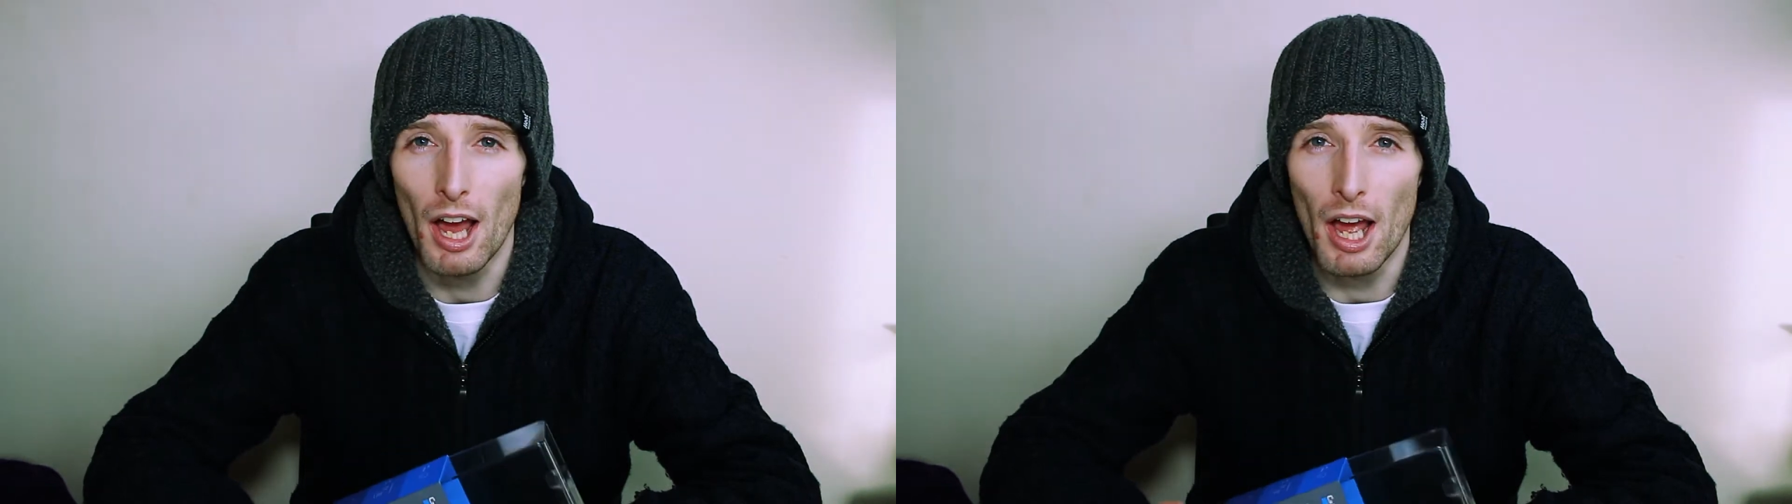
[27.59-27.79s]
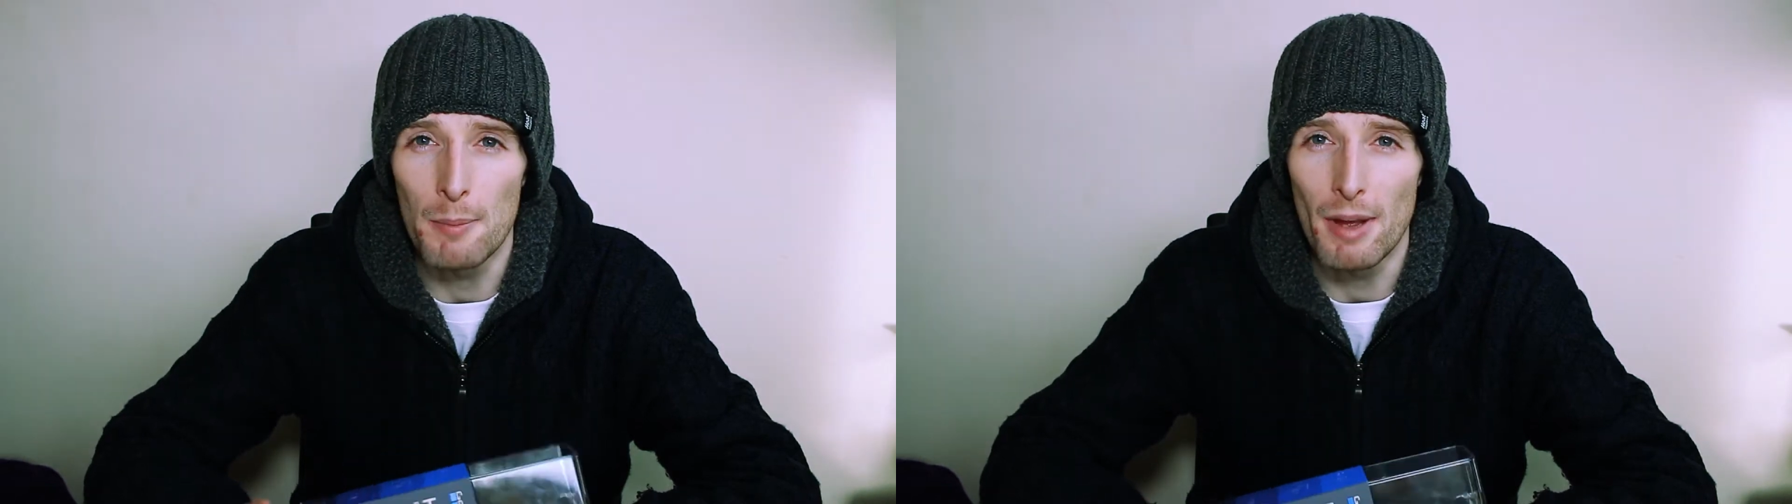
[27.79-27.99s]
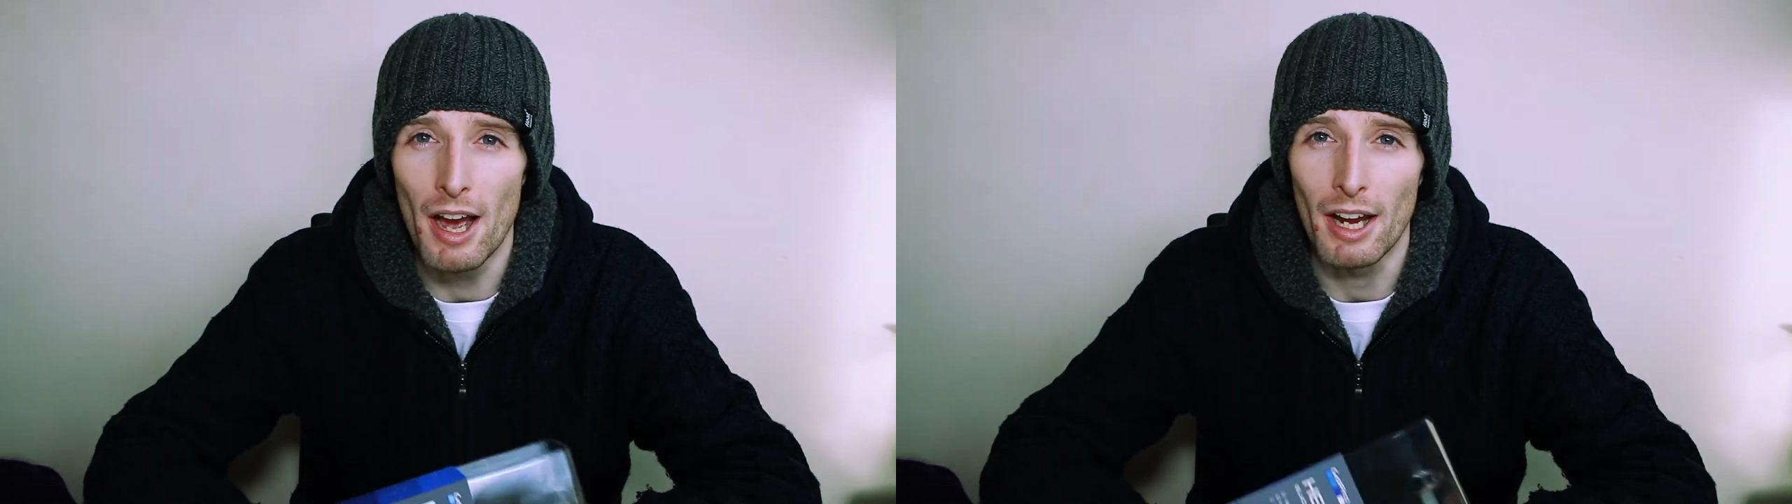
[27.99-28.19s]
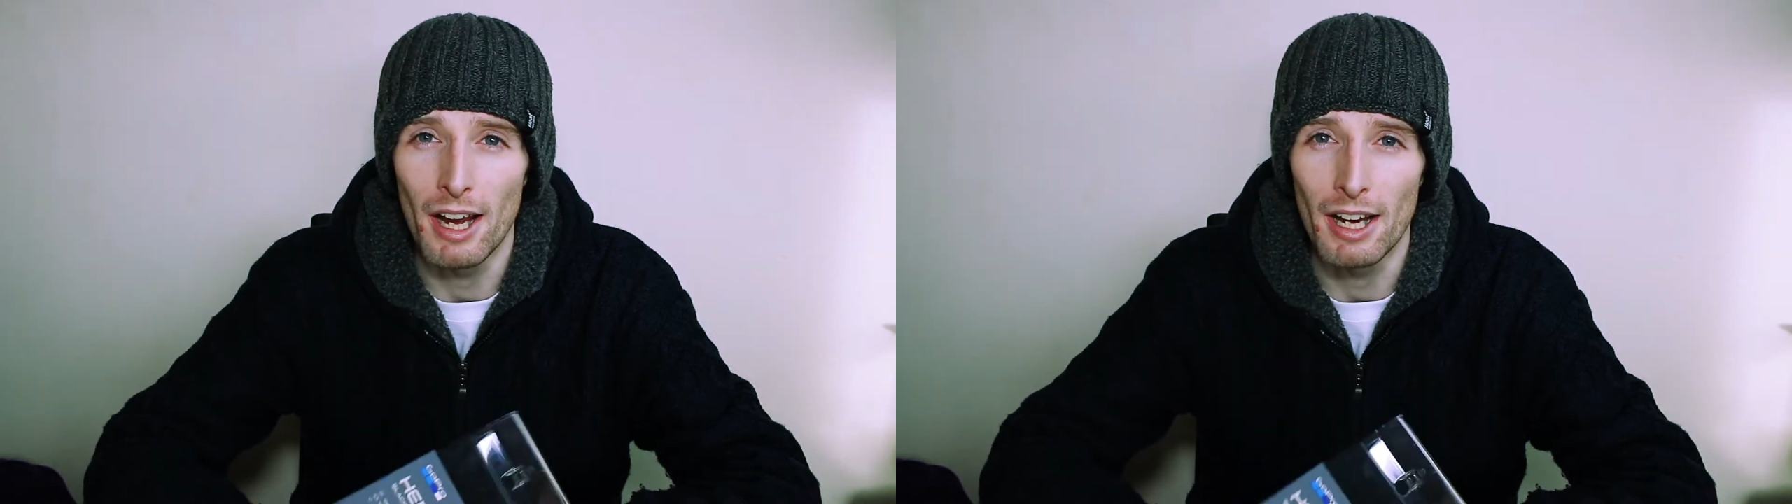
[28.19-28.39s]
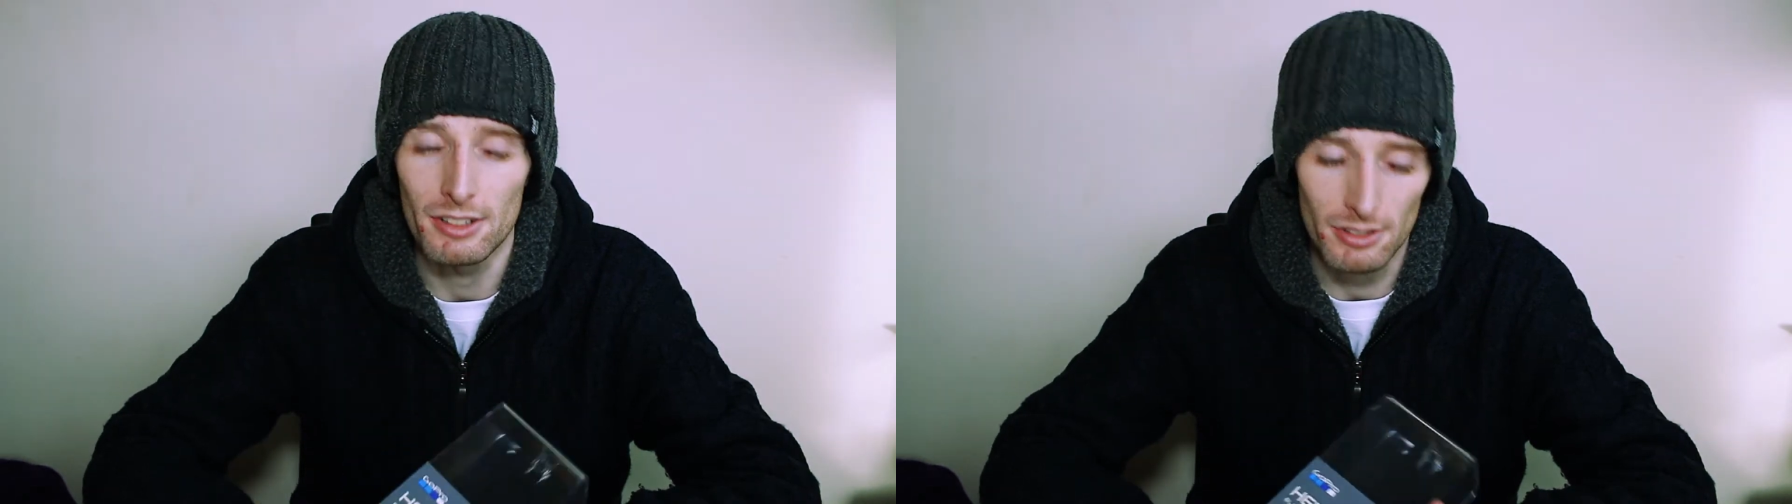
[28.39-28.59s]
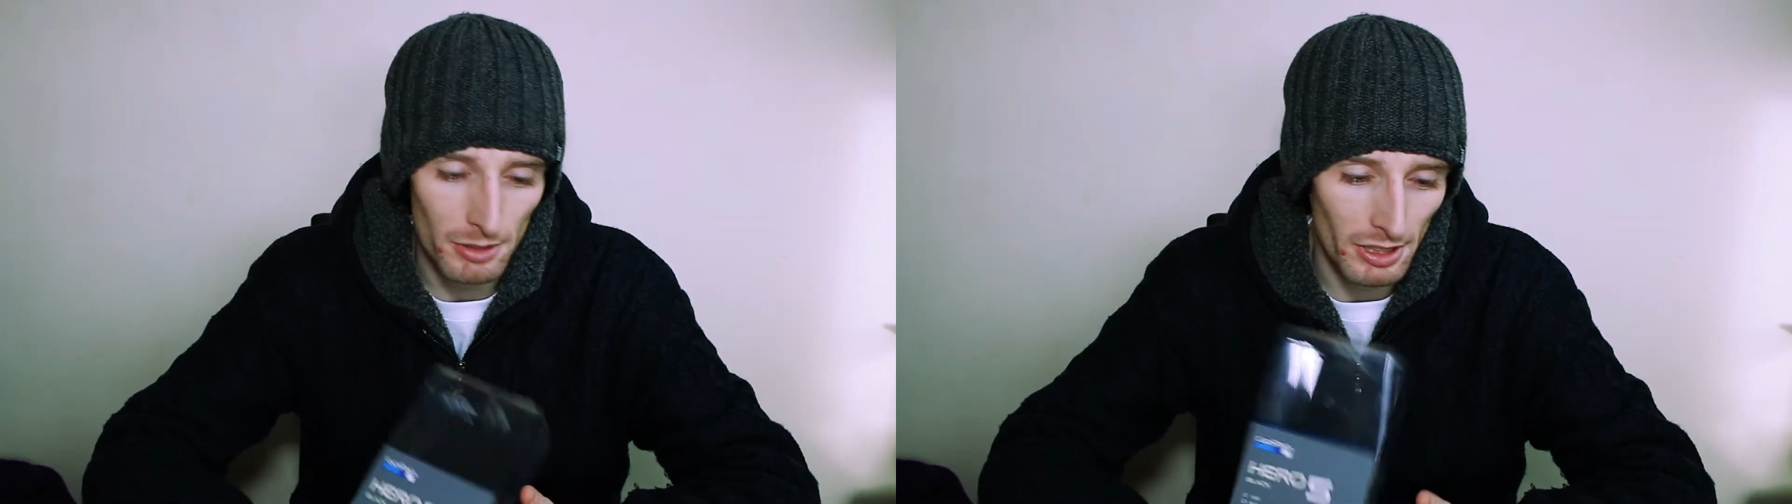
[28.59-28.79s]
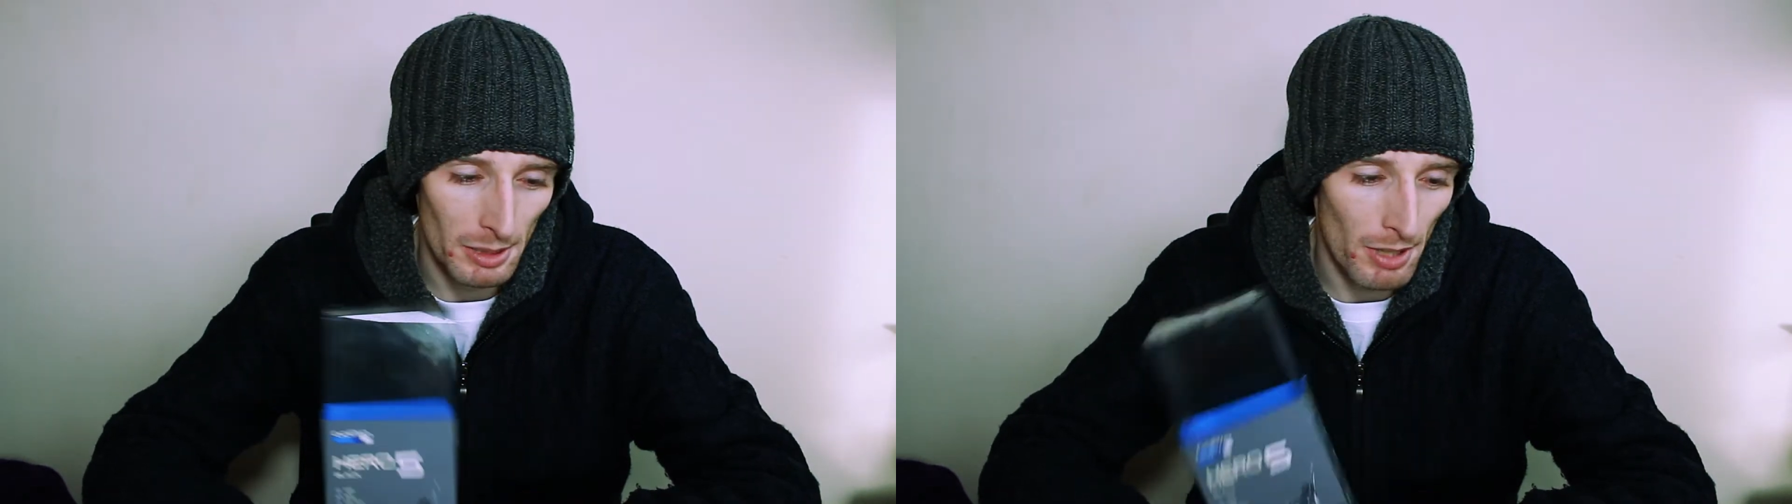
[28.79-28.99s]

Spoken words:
I had the